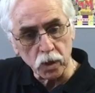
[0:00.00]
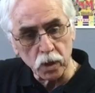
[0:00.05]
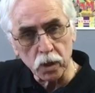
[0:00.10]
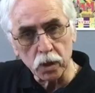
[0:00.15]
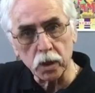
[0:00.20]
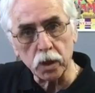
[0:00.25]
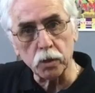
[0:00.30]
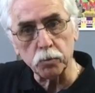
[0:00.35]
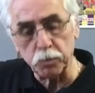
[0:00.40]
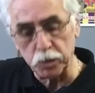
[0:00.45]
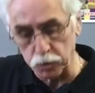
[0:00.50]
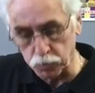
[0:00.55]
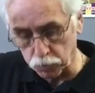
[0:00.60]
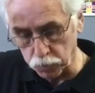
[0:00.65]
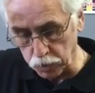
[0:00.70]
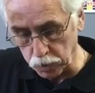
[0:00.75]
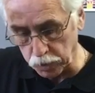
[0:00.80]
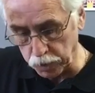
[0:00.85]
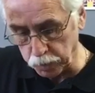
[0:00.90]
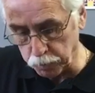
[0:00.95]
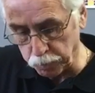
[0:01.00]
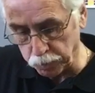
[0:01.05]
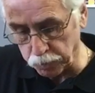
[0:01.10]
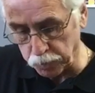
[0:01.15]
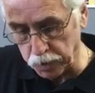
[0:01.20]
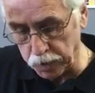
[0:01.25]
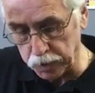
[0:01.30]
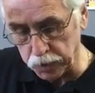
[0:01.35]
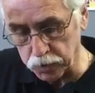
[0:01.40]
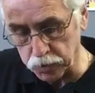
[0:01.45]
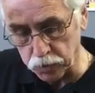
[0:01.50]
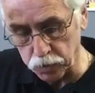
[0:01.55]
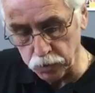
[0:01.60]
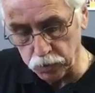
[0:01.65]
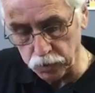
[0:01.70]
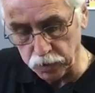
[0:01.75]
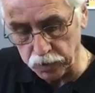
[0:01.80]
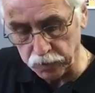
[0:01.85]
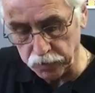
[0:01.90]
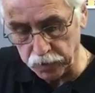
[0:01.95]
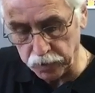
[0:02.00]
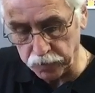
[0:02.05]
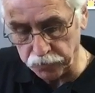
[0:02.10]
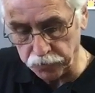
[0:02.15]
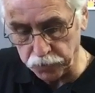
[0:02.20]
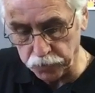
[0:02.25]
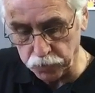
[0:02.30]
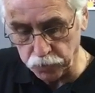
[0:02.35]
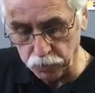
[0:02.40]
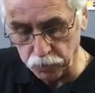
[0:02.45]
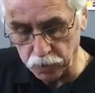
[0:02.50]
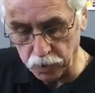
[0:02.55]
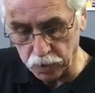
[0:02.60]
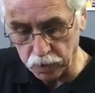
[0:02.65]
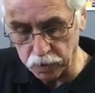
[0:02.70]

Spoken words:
can be really pretty too if you